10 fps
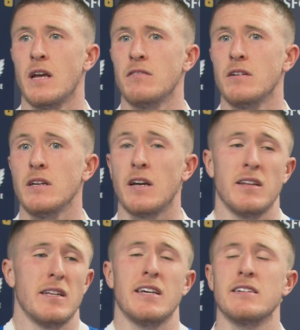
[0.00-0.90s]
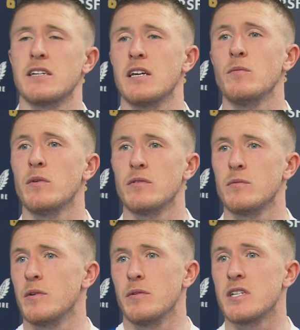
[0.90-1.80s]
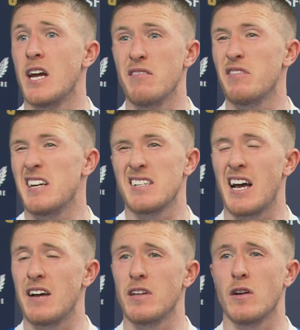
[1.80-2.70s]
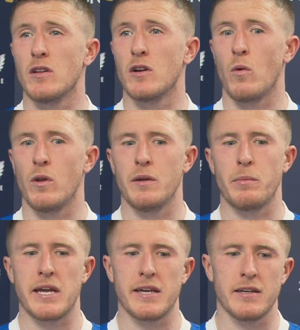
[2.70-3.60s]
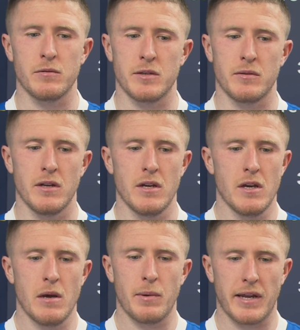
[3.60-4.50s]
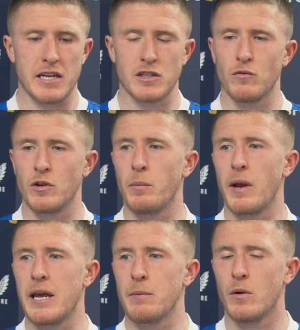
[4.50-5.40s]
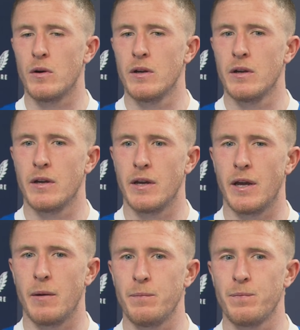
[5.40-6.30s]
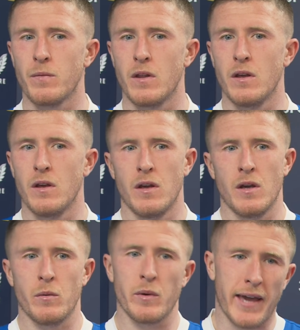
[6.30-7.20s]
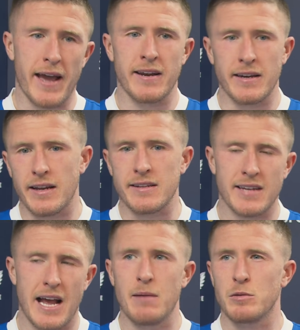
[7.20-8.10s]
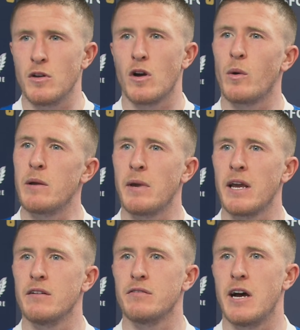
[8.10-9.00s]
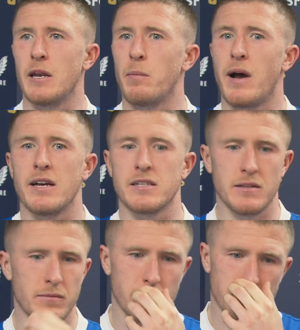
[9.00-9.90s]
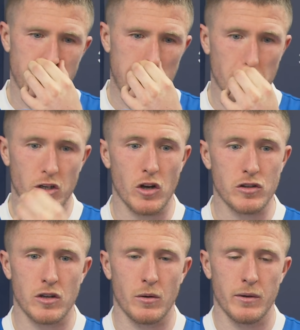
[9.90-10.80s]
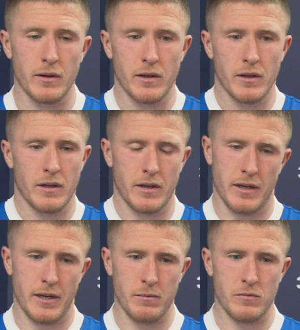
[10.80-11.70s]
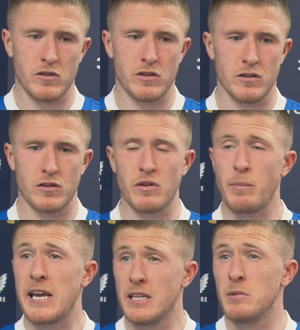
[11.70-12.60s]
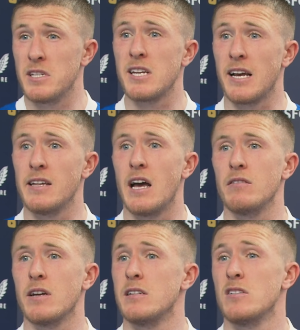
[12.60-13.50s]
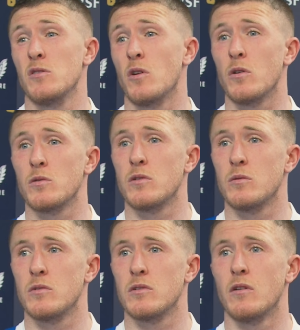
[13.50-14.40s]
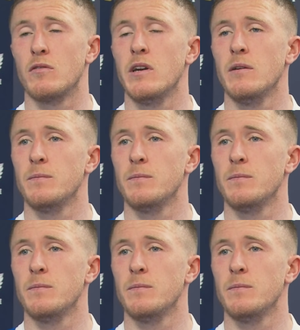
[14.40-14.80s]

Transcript: Definitely. I think they can see we were trying first half. They got the goal on the break, and it was a bit against the run of play, but we were getting in at times and not quite making the final pass and the final cross. So to repay them in the second half and get the two goals was lovely.